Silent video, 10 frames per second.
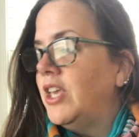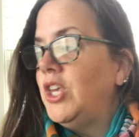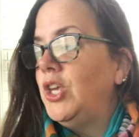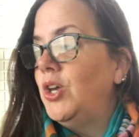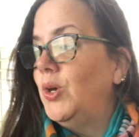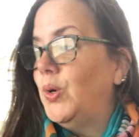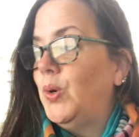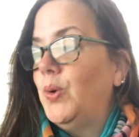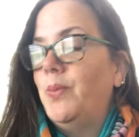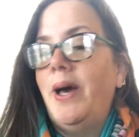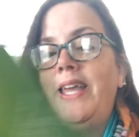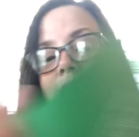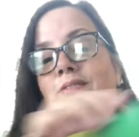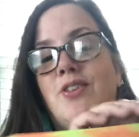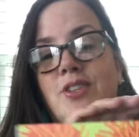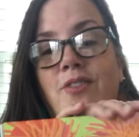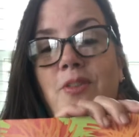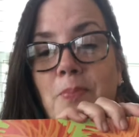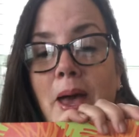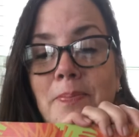You might give yourself
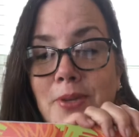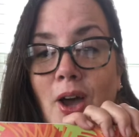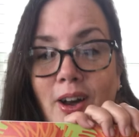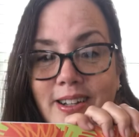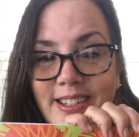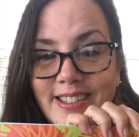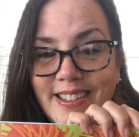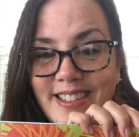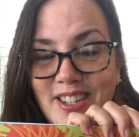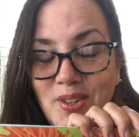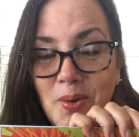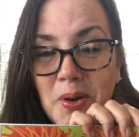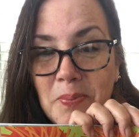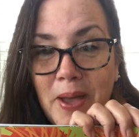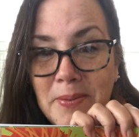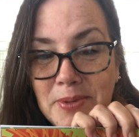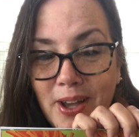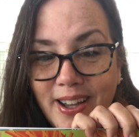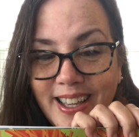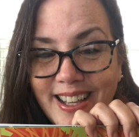a pep talk. Do you know what a pep
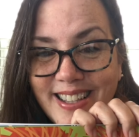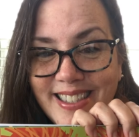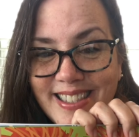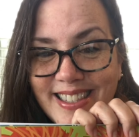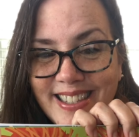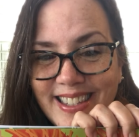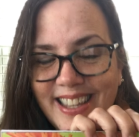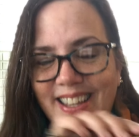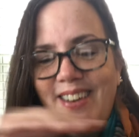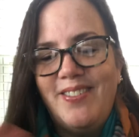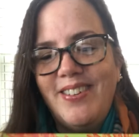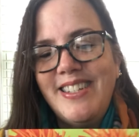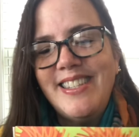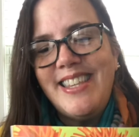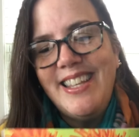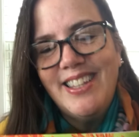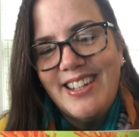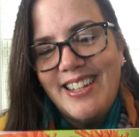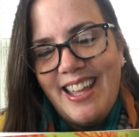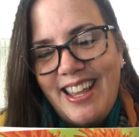talk is? What does he
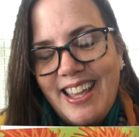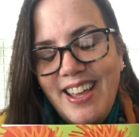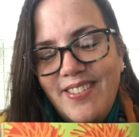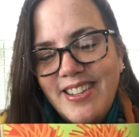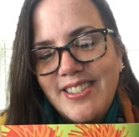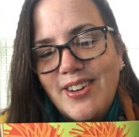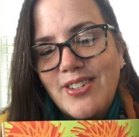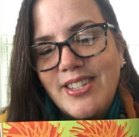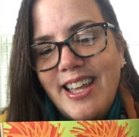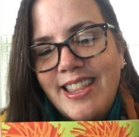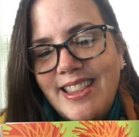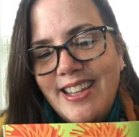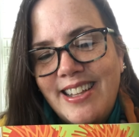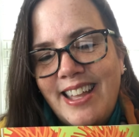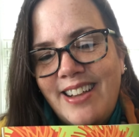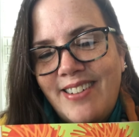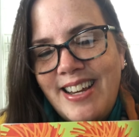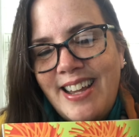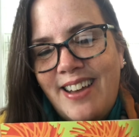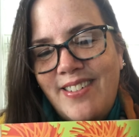look like? What does our sloth look like right
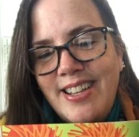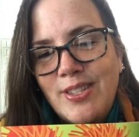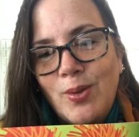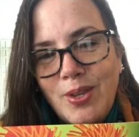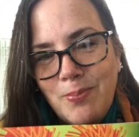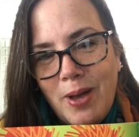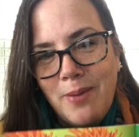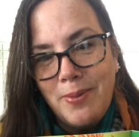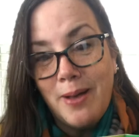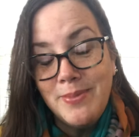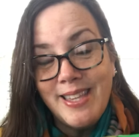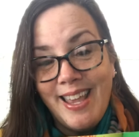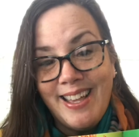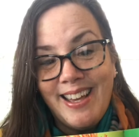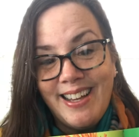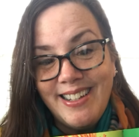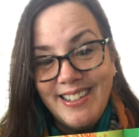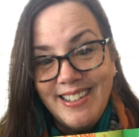now? He's holding pom-poms like a